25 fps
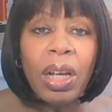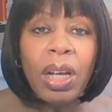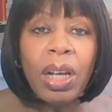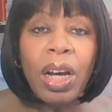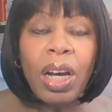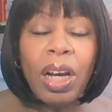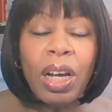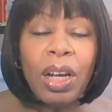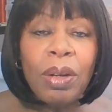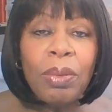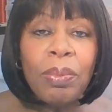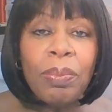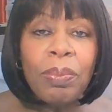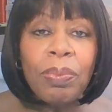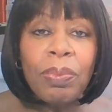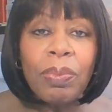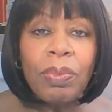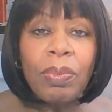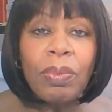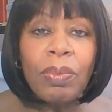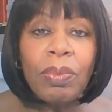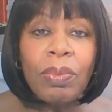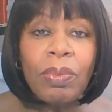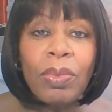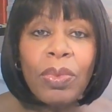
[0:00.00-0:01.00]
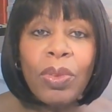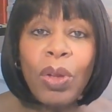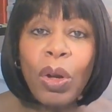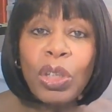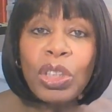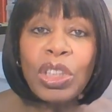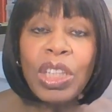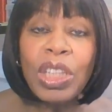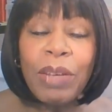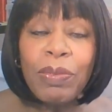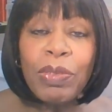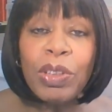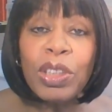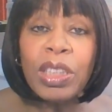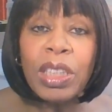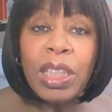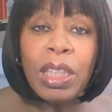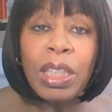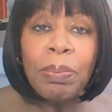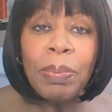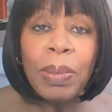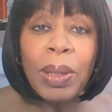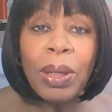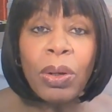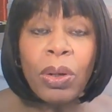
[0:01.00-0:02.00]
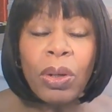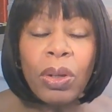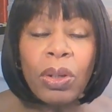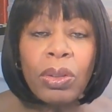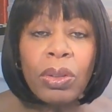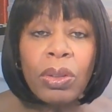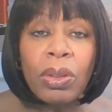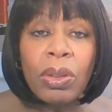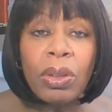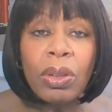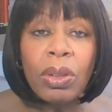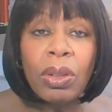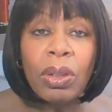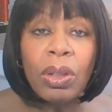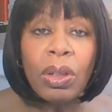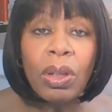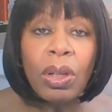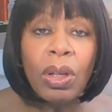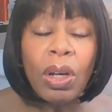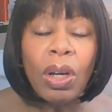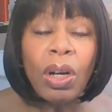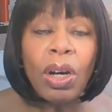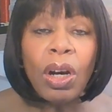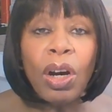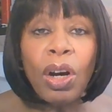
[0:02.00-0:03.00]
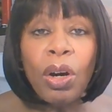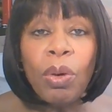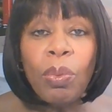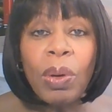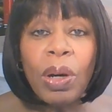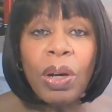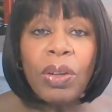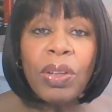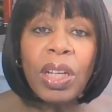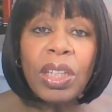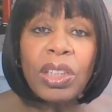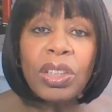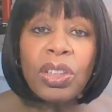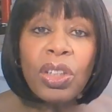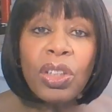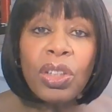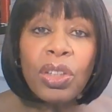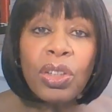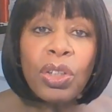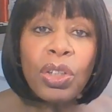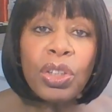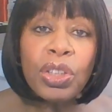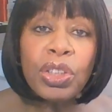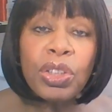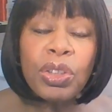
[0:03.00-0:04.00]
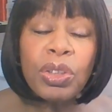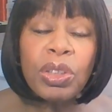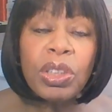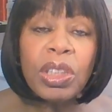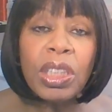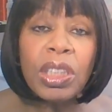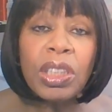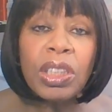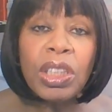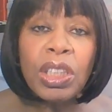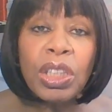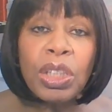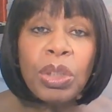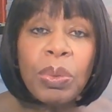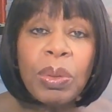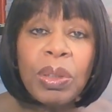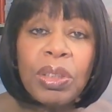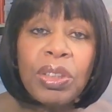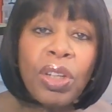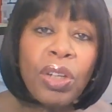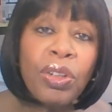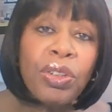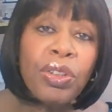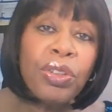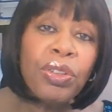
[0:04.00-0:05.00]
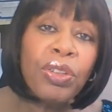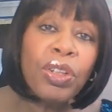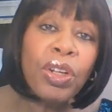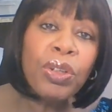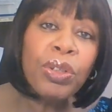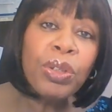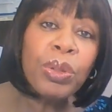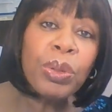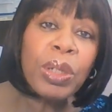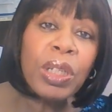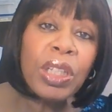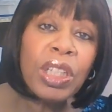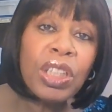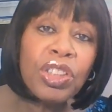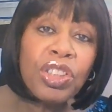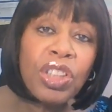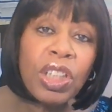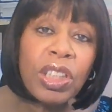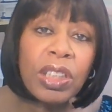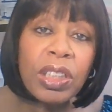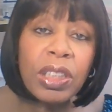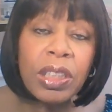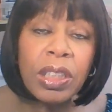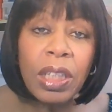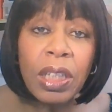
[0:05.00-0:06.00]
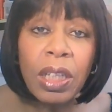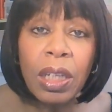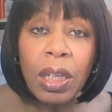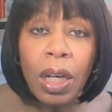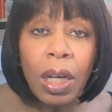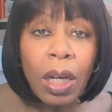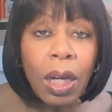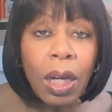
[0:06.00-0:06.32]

Um, not to have your seatbelt on. Oh well, that's going to cost you sixty quid. Don't you know you can adjust it?